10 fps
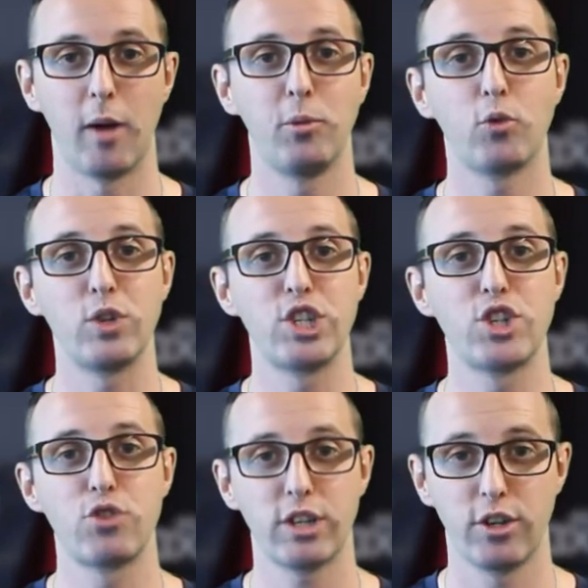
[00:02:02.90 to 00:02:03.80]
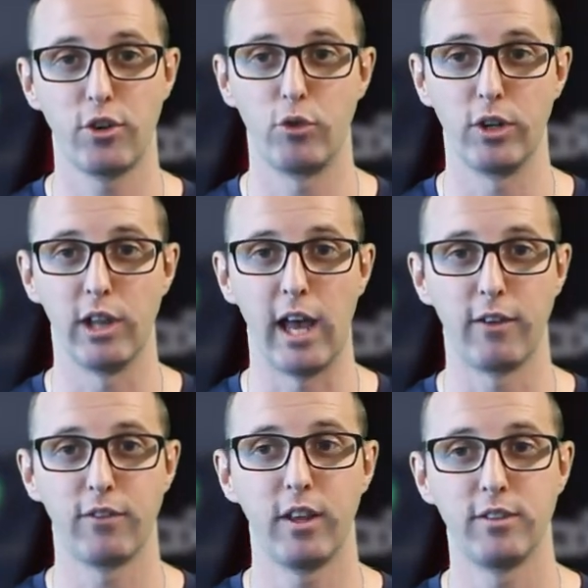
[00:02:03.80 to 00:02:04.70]
I'm not restricted in real
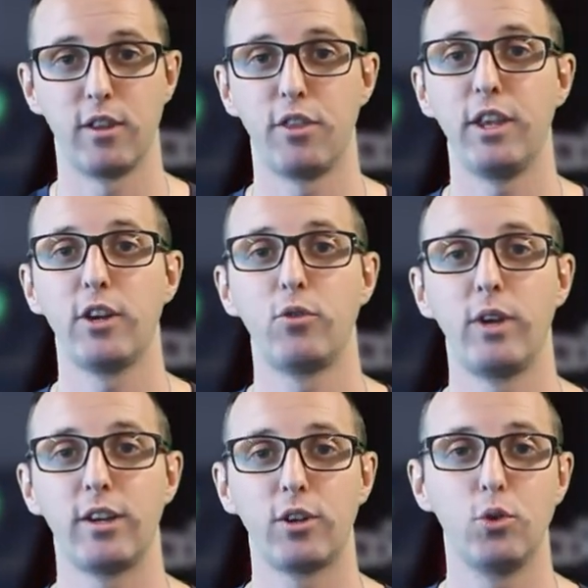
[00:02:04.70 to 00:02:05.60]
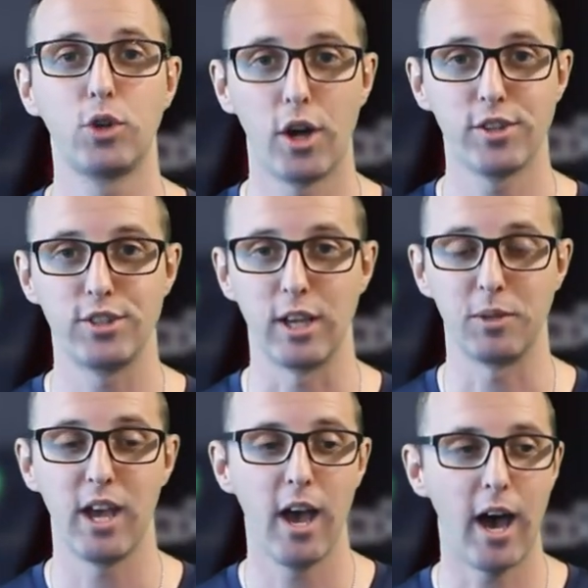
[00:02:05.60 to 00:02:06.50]
life. It's a theoretical
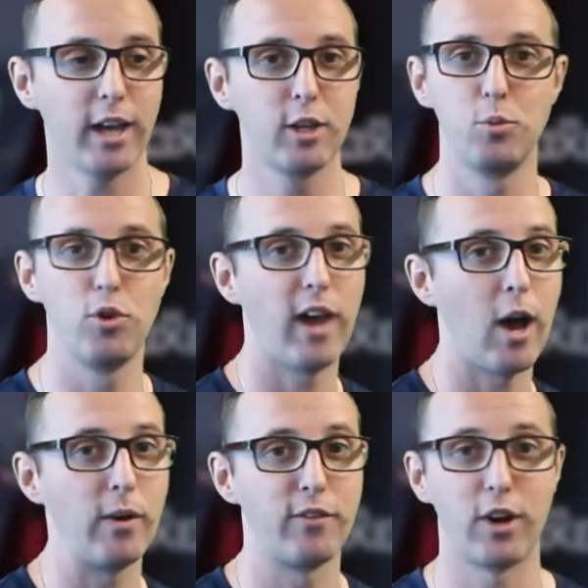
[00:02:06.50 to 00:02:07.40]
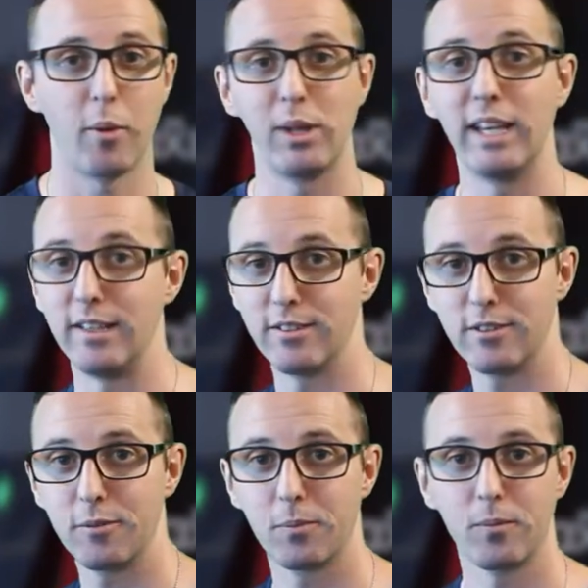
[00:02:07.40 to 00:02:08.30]
concept. I can move however I
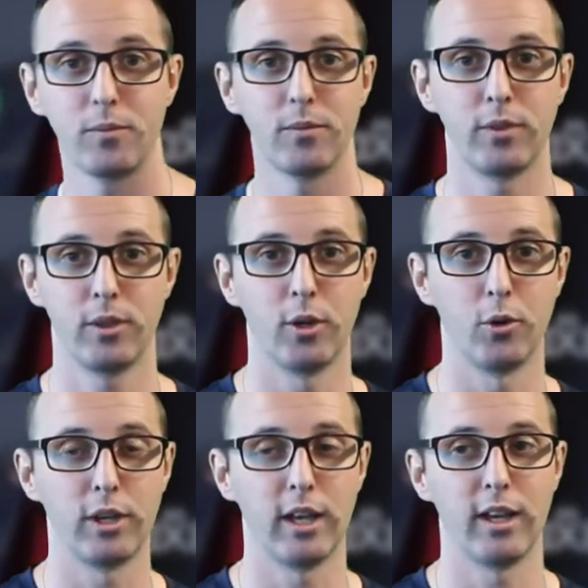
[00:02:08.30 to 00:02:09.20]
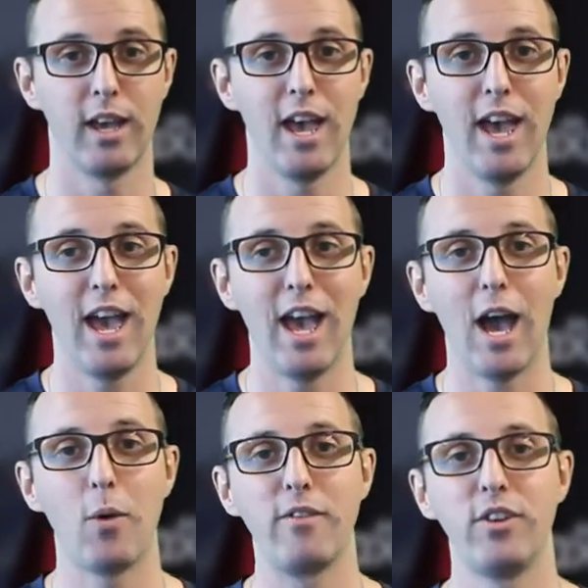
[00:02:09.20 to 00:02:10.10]
please. Okay.
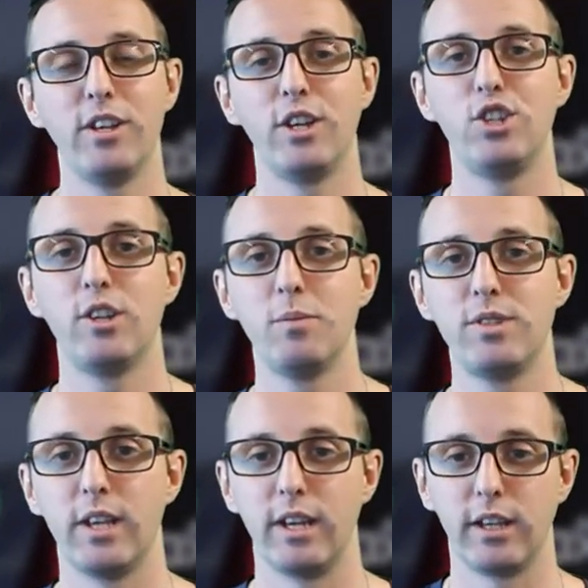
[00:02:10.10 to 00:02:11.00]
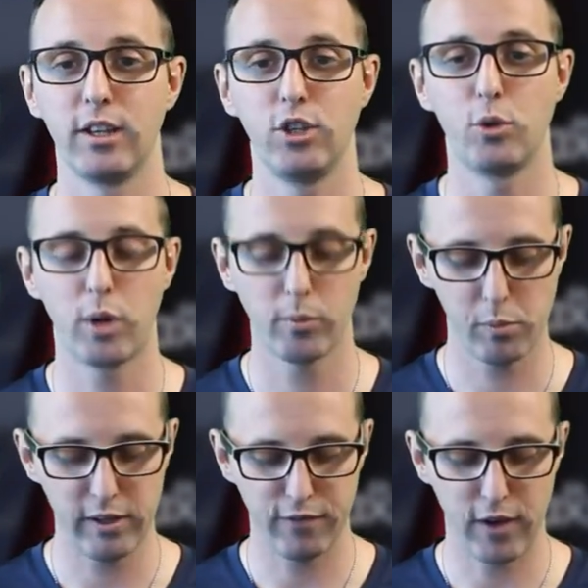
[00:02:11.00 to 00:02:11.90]
However, in a gym setting, you'll
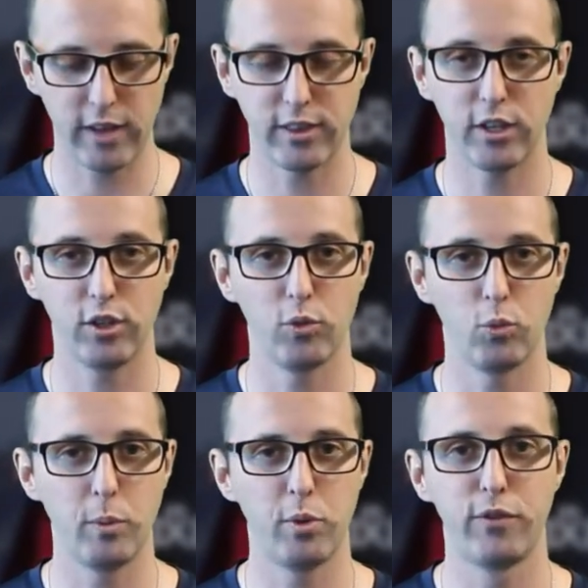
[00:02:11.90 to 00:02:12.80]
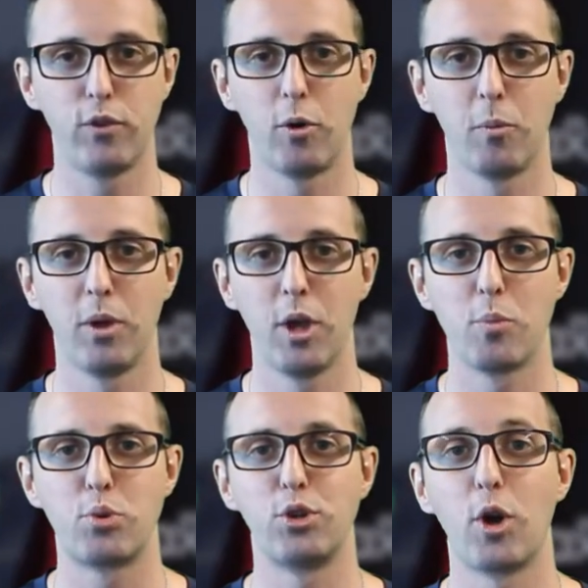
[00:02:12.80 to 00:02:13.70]
probably find that we perform
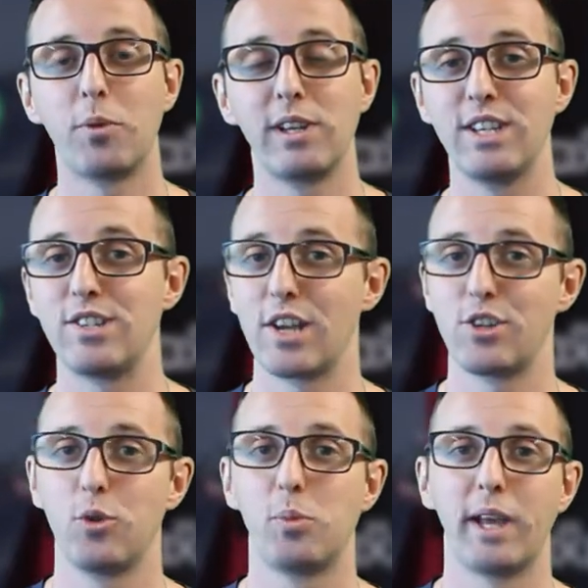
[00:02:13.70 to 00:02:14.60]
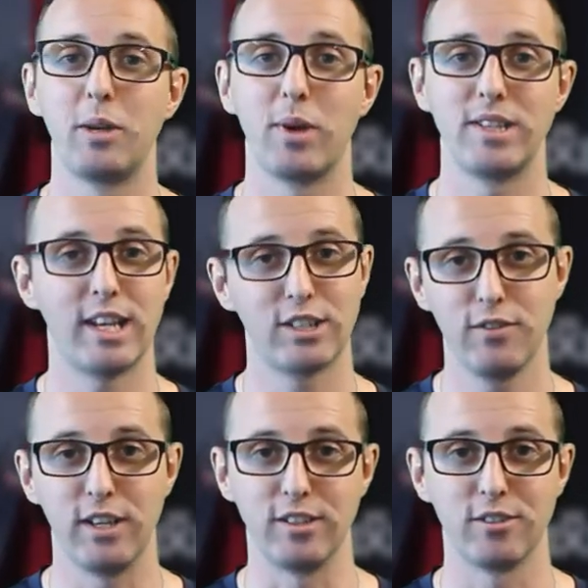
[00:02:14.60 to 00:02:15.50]
predominantly sagittal plane-based
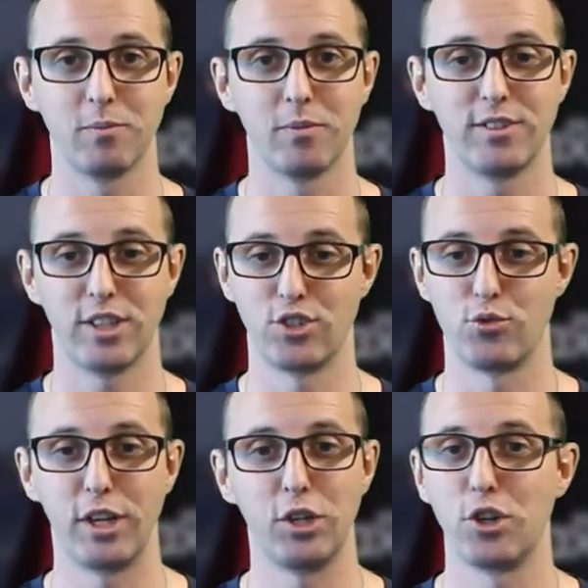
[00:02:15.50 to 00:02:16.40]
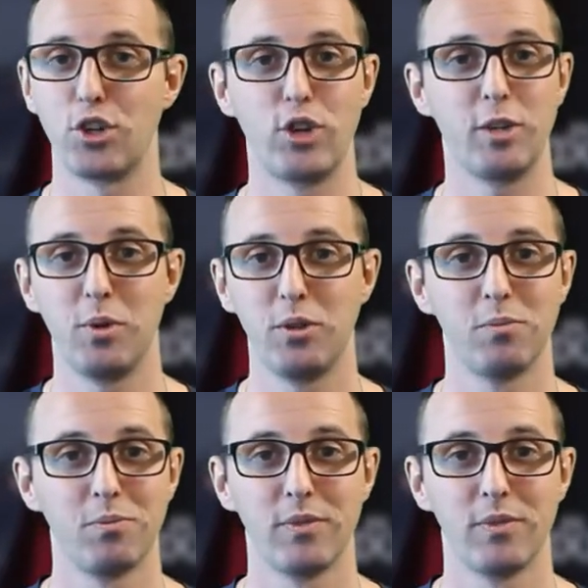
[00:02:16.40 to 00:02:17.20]
activities, such as running on a treadmill,